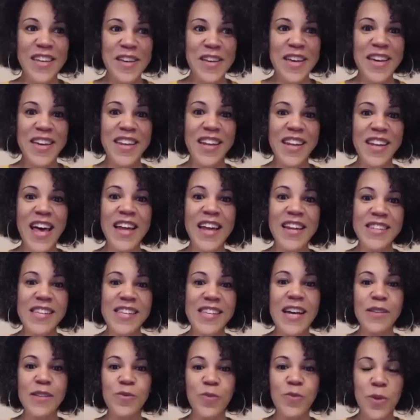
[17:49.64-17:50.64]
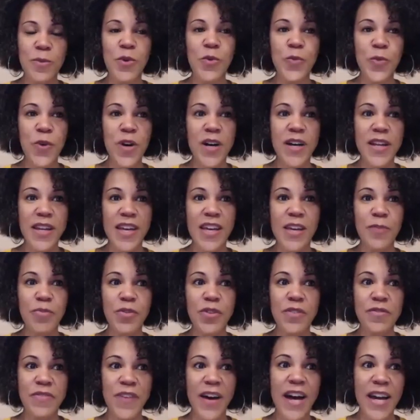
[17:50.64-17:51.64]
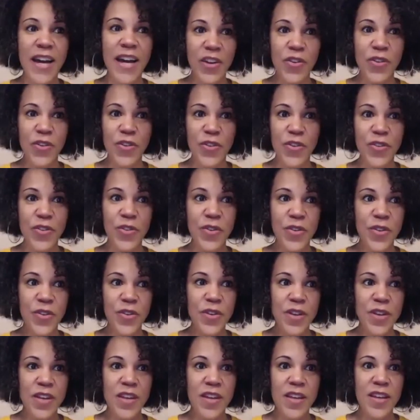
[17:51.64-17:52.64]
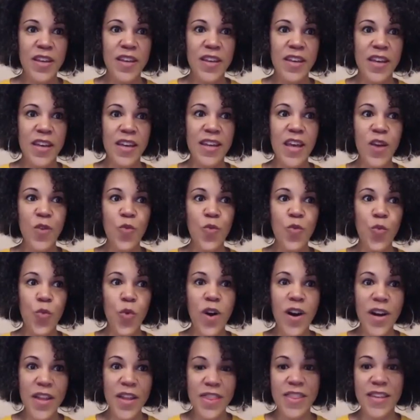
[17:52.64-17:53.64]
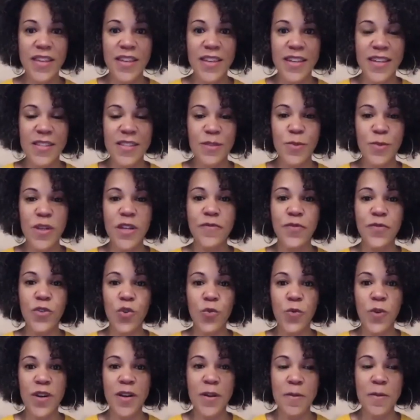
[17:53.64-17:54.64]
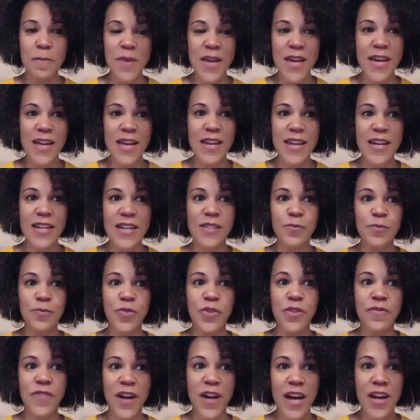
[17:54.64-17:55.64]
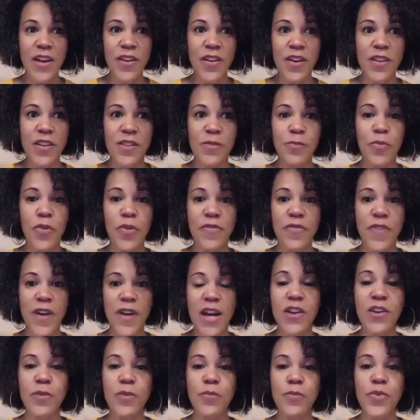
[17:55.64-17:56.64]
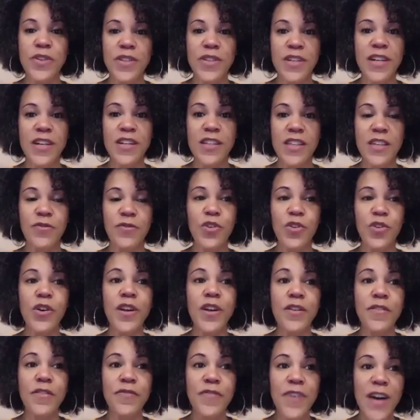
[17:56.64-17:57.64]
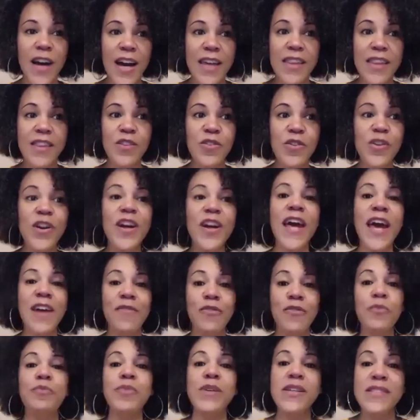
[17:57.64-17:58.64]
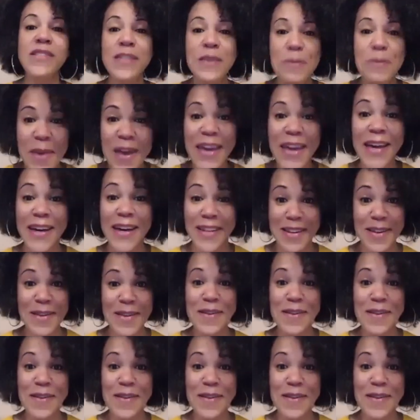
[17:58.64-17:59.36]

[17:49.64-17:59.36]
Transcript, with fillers: And a lot of times women want a provider Mm-hmm. and they want things. But if you want a man that's provider, uh, provider and productive, you're gonna find you're gonna have a busy man.